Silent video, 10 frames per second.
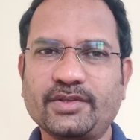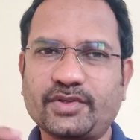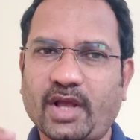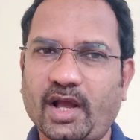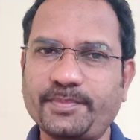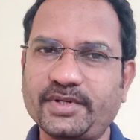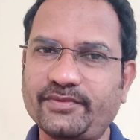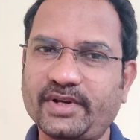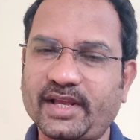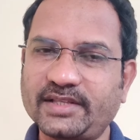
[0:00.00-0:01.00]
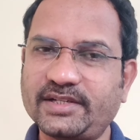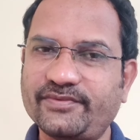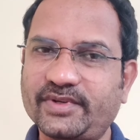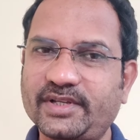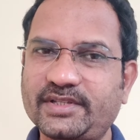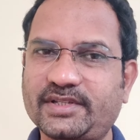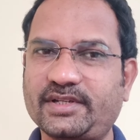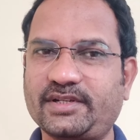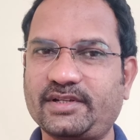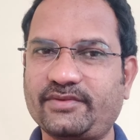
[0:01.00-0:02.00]
So the option for acid fast
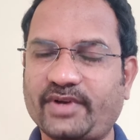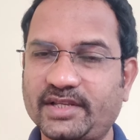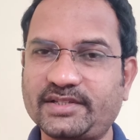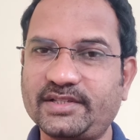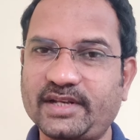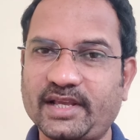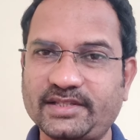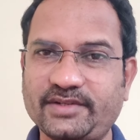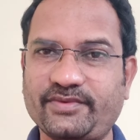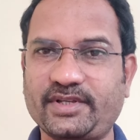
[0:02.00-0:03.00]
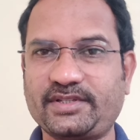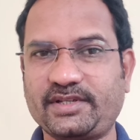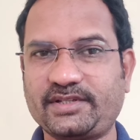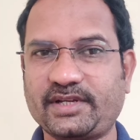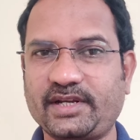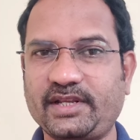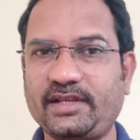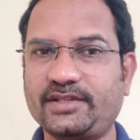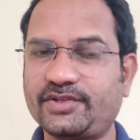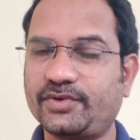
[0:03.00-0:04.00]
uh, fastness in acid fast
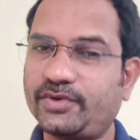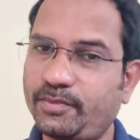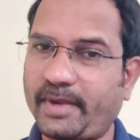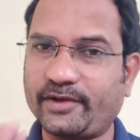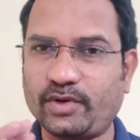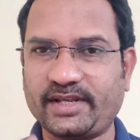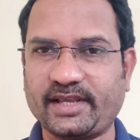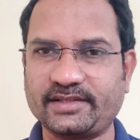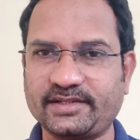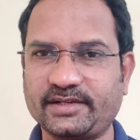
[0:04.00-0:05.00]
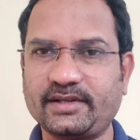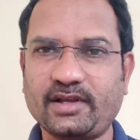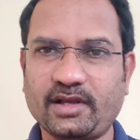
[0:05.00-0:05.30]
staining is due to mycolic acid.